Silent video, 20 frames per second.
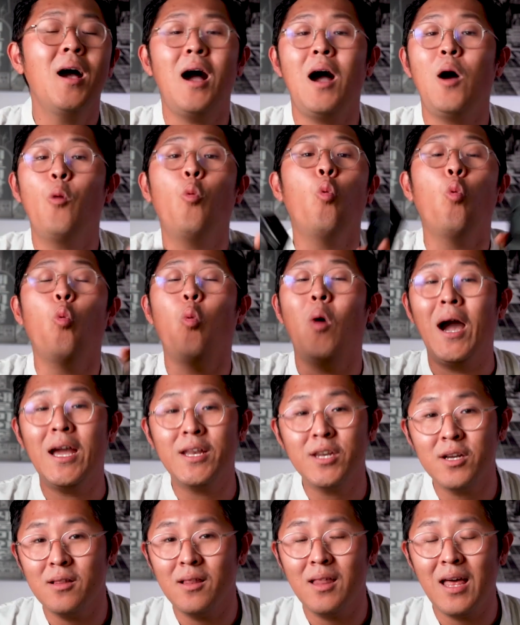A
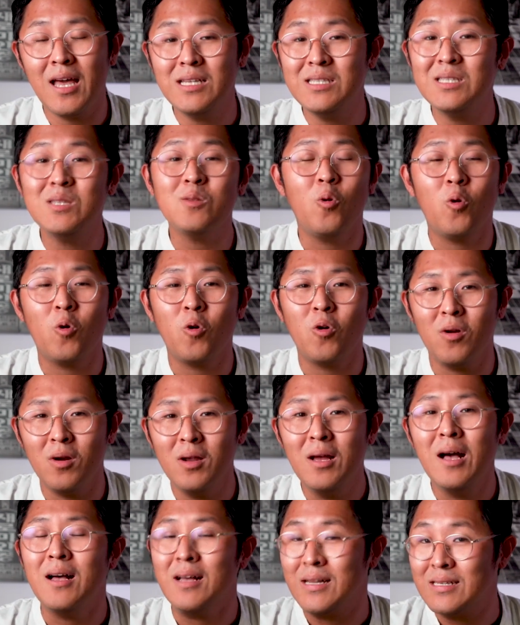wider lens or
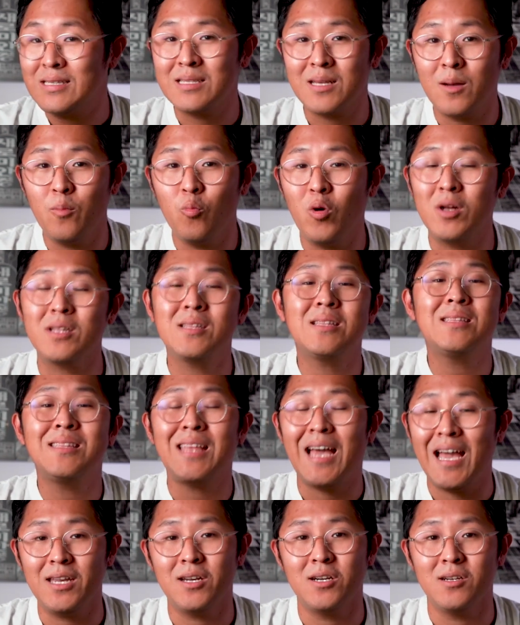a somewhat
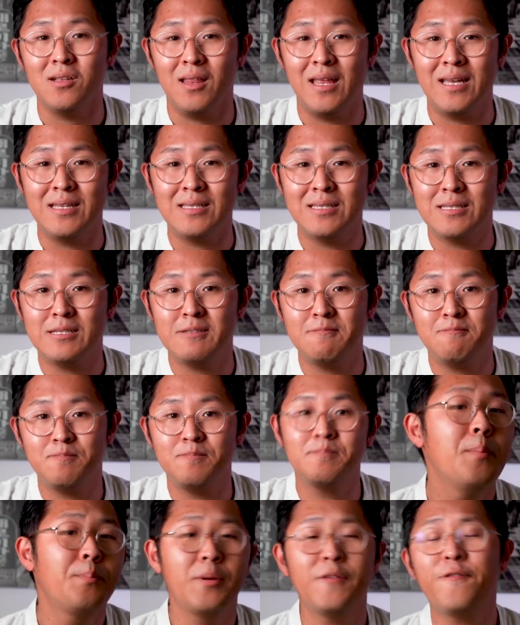tighter lens?
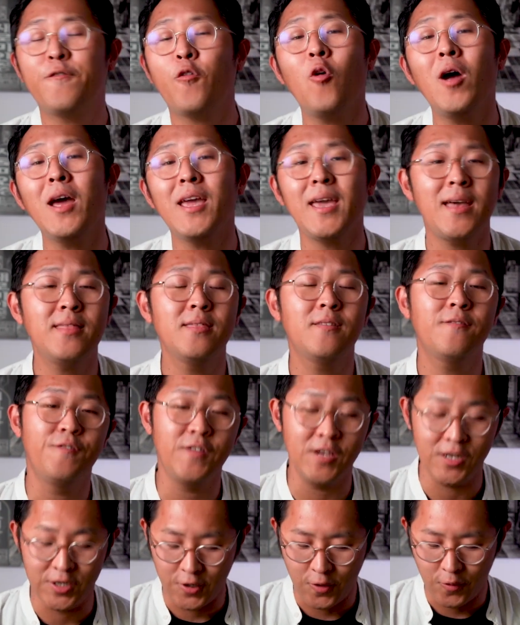Before I end the
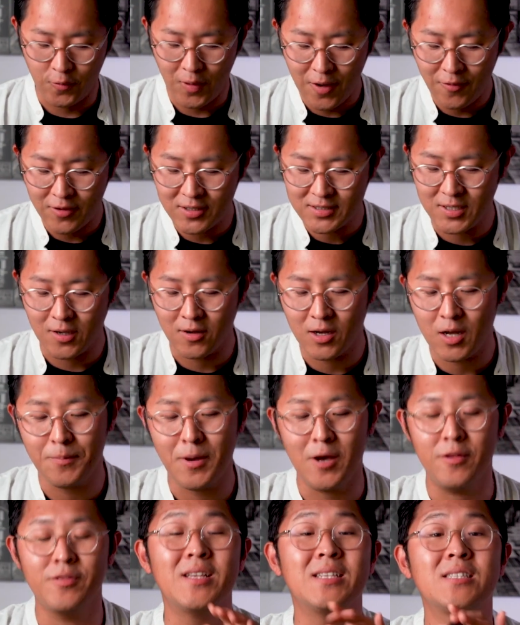video, I want to talk
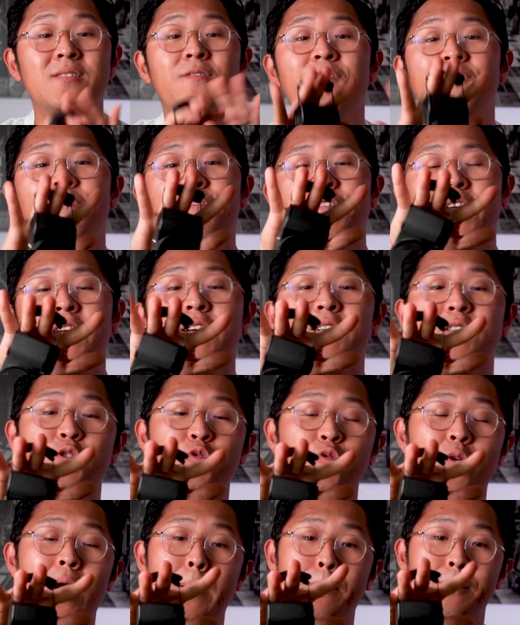about this finger
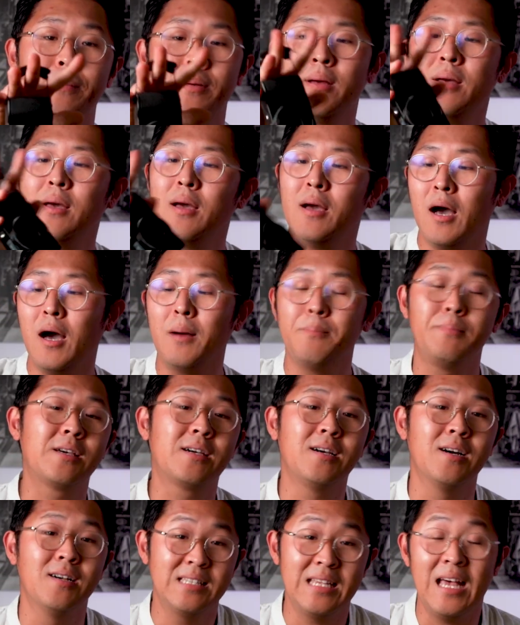strap
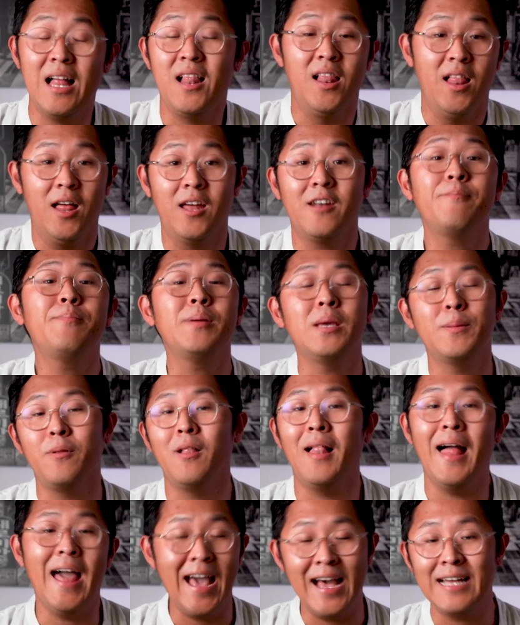because a lot of
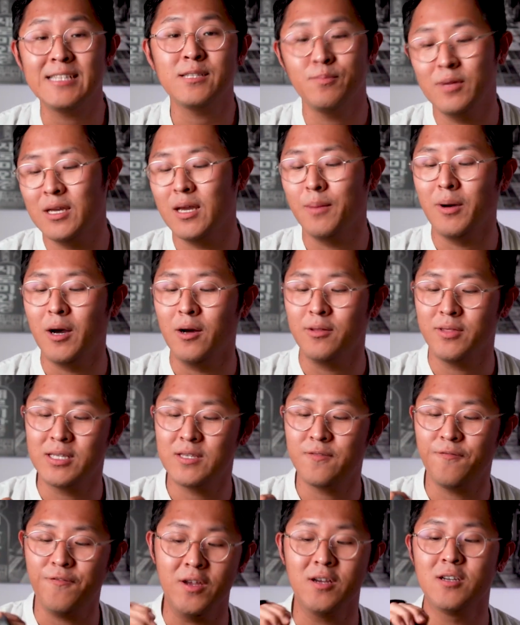people ask me about
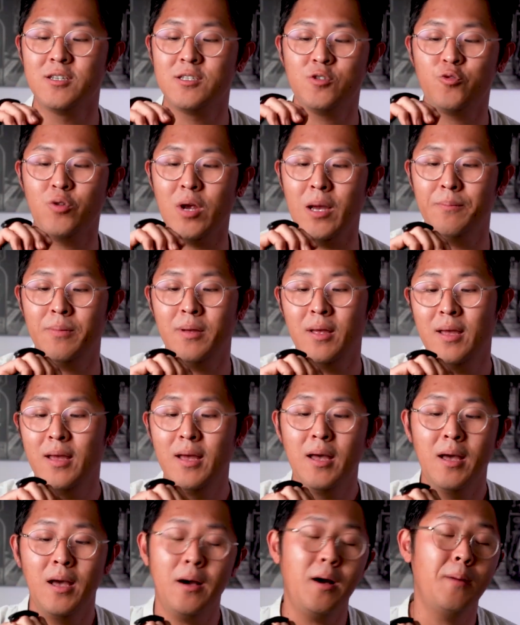this finger strap.
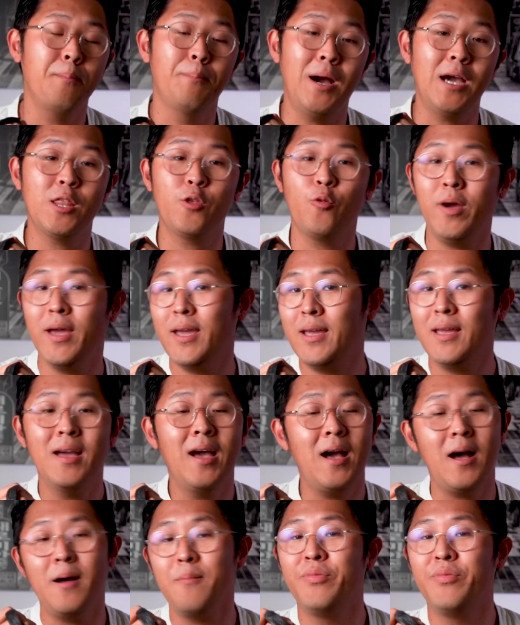By the way,
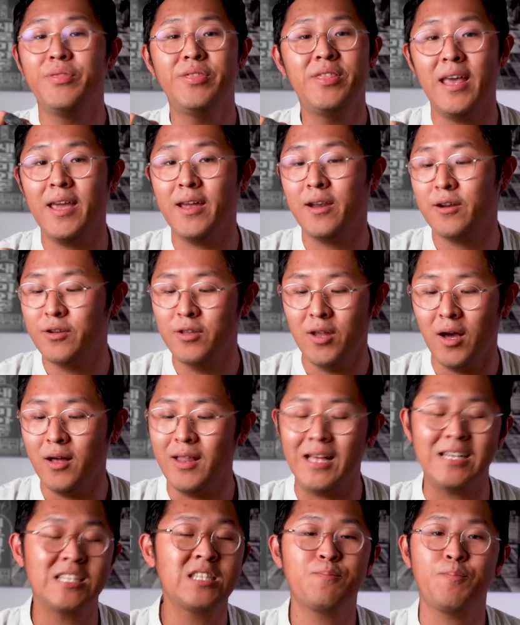they're not
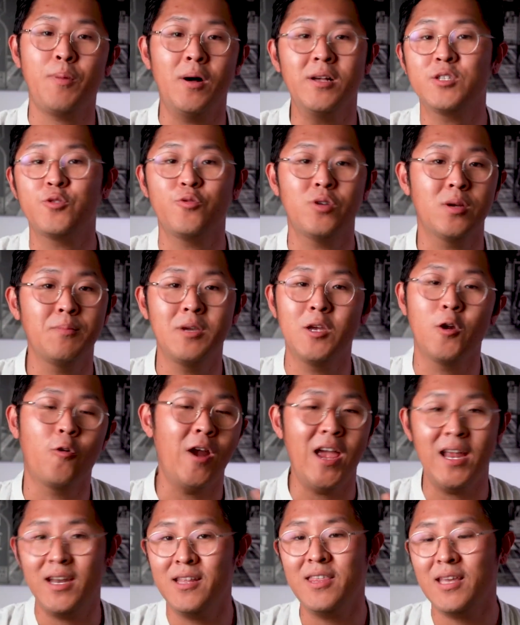like sponsoring me or
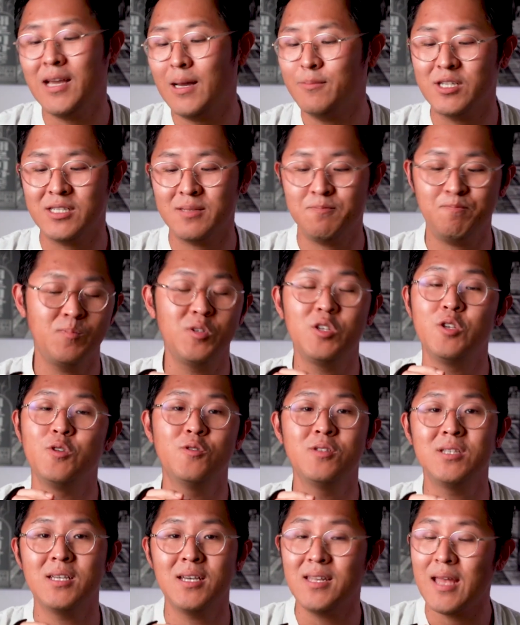anything. I'm just
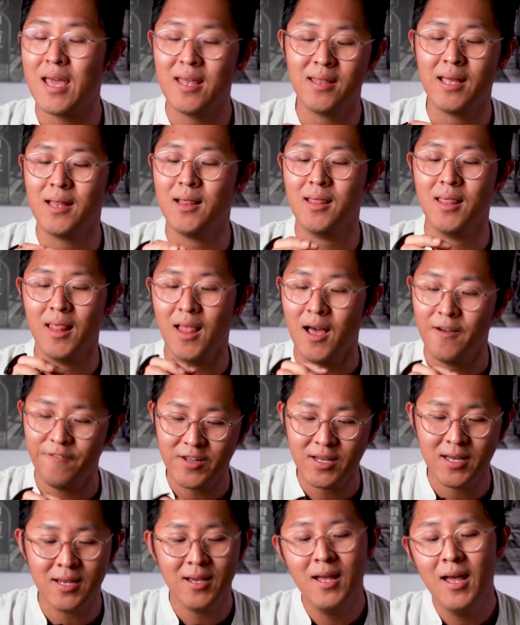using it and I love
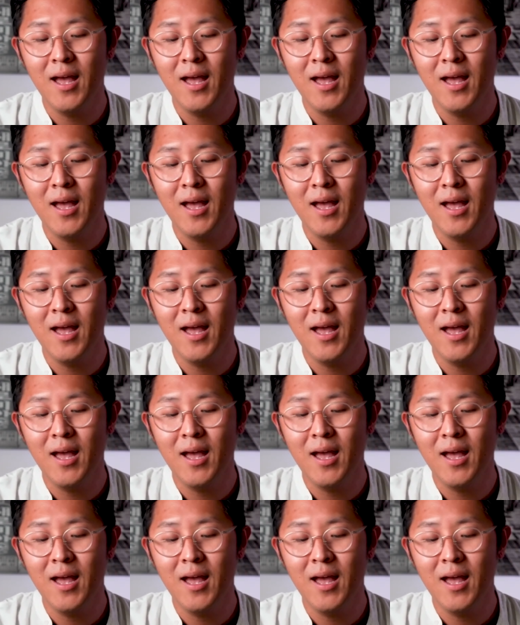it.